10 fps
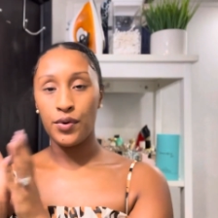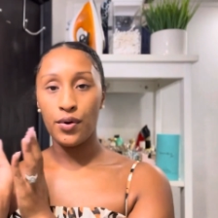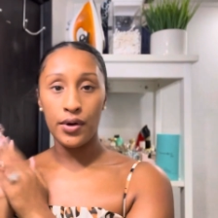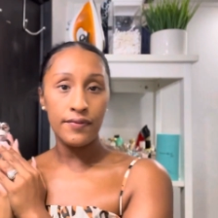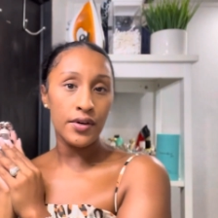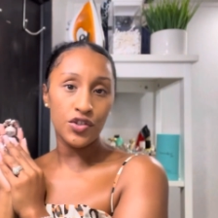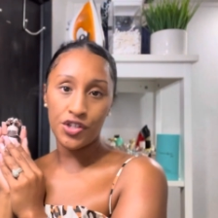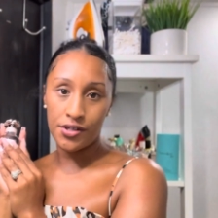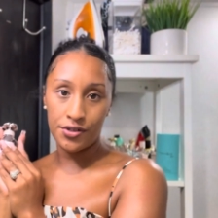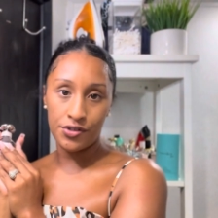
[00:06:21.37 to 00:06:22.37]
one, or even a
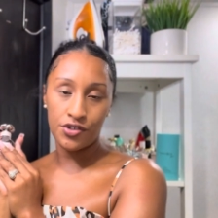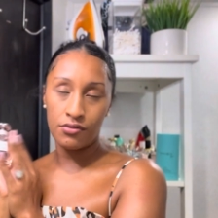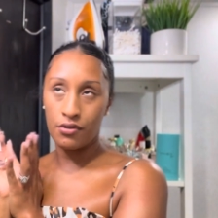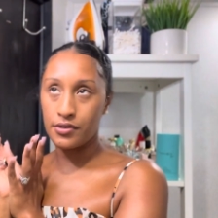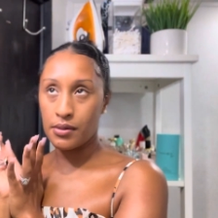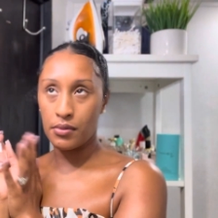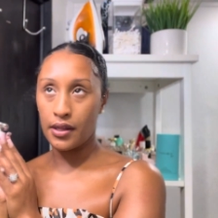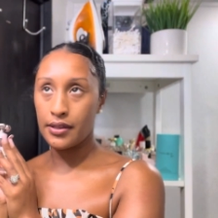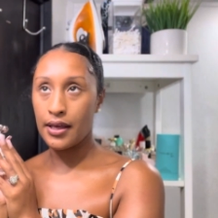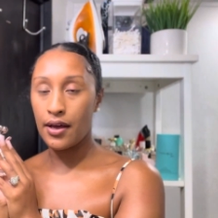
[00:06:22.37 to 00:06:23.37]
church or something
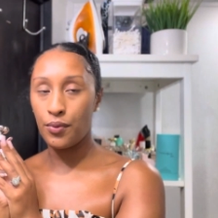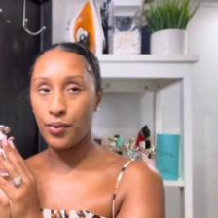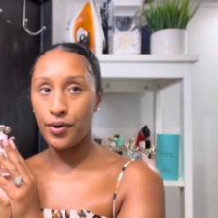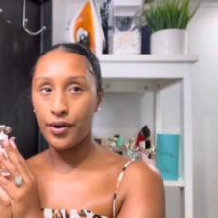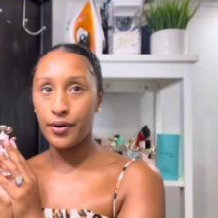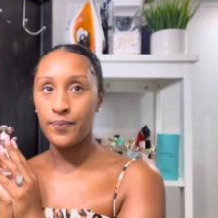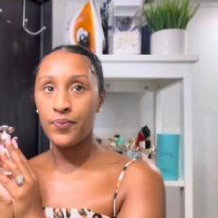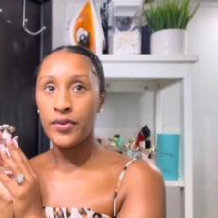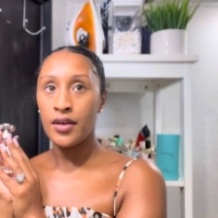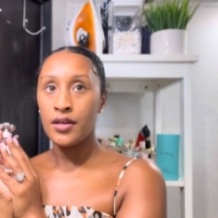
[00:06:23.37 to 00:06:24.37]
like that, or
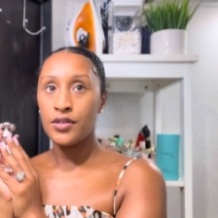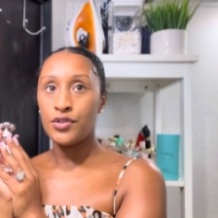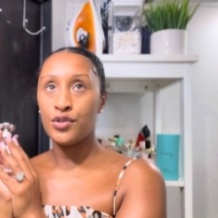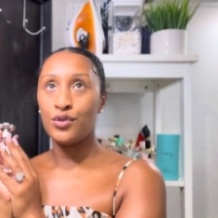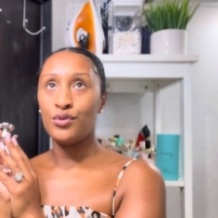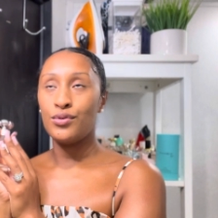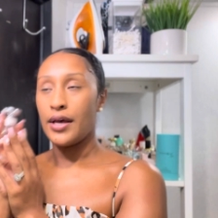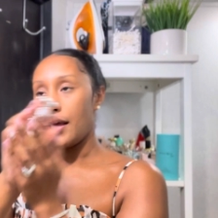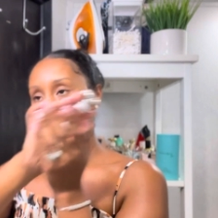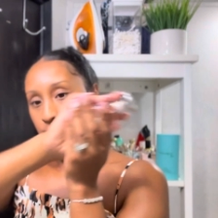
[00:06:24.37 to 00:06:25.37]
to
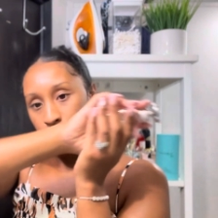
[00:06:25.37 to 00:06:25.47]
a,